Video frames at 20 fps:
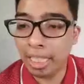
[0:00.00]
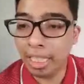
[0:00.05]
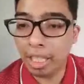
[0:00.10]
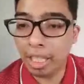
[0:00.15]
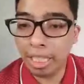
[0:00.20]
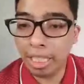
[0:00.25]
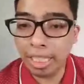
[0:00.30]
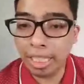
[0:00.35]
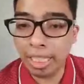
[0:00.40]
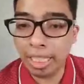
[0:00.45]

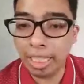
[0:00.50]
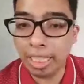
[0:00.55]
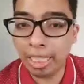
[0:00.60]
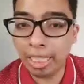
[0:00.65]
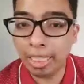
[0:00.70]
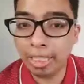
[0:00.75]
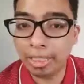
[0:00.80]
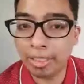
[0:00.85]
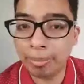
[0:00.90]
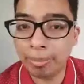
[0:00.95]

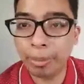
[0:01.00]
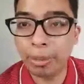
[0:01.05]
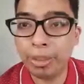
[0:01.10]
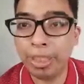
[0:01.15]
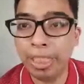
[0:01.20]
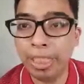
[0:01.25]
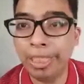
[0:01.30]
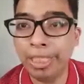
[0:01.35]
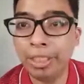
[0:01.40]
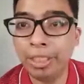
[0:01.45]
is
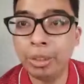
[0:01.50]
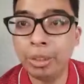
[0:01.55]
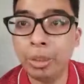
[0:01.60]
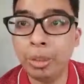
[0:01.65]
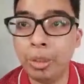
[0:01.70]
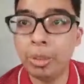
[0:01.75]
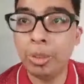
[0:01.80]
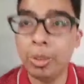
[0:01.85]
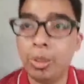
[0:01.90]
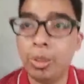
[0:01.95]
proceeding
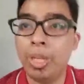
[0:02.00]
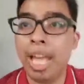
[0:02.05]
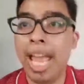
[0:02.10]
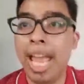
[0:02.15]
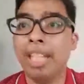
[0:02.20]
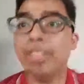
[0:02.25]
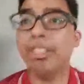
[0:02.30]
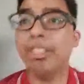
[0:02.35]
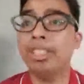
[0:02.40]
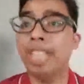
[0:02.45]
to
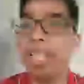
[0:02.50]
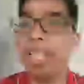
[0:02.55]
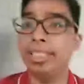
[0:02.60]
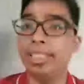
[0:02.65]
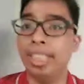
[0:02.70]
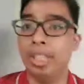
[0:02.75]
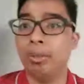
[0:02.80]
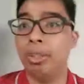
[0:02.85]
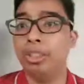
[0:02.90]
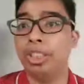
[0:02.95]
Andrew
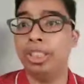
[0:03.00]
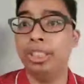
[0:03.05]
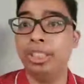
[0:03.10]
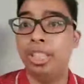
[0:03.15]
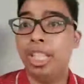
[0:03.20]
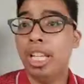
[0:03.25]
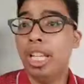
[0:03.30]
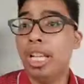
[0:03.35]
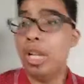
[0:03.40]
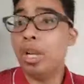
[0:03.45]
Chansen, which is
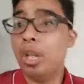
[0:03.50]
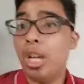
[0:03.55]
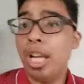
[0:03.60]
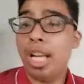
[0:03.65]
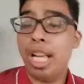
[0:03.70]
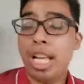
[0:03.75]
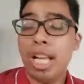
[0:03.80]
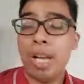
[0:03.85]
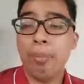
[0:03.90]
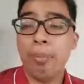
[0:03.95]

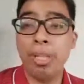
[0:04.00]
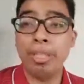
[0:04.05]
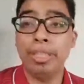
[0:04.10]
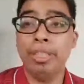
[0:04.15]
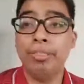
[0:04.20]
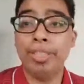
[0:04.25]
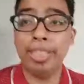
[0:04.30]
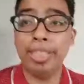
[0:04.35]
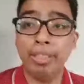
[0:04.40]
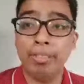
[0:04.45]
Melody
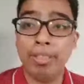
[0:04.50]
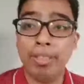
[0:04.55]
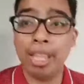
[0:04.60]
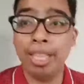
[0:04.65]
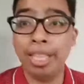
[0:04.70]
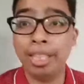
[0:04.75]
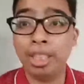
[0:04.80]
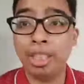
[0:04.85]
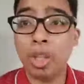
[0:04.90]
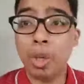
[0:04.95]

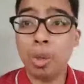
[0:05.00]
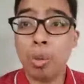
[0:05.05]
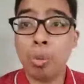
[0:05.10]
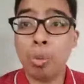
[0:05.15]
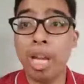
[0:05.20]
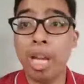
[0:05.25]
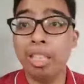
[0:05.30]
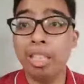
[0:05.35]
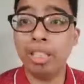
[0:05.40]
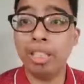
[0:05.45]
Festival's
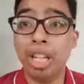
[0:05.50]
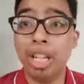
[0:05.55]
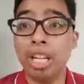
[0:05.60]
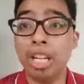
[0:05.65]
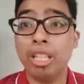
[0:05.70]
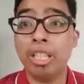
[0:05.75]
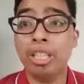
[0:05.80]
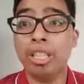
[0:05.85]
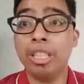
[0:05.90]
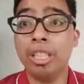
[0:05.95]

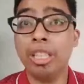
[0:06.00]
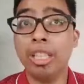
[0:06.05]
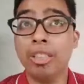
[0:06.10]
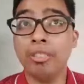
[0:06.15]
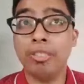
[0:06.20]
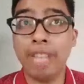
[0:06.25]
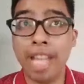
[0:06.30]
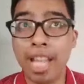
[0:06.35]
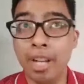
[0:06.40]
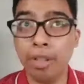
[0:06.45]
wildcard
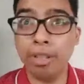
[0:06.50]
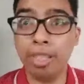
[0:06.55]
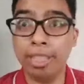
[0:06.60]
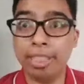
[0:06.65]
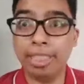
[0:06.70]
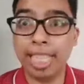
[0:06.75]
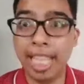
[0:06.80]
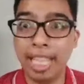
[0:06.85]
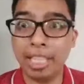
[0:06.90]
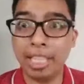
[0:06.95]

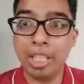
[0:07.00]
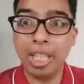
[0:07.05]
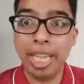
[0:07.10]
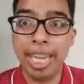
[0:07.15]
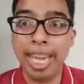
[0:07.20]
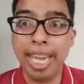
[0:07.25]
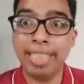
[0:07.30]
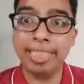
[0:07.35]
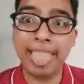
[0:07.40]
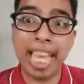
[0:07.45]
rounds.
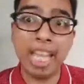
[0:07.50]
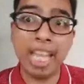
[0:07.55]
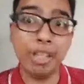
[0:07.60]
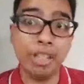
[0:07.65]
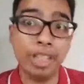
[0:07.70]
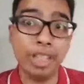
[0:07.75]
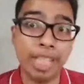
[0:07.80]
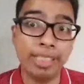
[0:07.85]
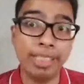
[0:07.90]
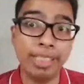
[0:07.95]
Hence Andrew
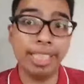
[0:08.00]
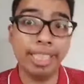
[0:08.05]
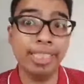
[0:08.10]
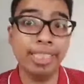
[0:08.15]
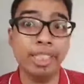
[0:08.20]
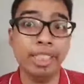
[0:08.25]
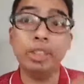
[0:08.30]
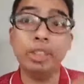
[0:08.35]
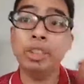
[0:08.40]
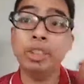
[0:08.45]
Chansen,
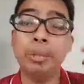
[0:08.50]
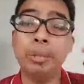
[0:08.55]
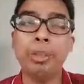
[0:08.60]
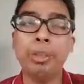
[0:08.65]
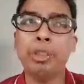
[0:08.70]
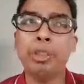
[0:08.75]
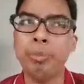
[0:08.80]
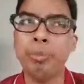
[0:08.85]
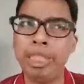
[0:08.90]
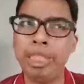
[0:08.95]

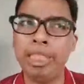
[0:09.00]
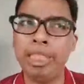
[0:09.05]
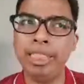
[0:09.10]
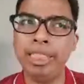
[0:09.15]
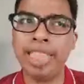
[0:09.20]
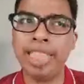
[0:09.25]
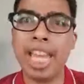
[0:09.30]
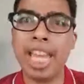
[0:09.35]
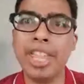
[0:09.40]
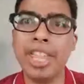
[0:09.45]
which means
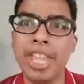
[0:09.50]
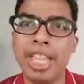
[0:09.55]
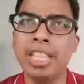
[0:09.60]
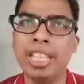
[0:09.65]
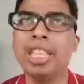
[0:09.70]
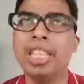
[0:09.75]
I think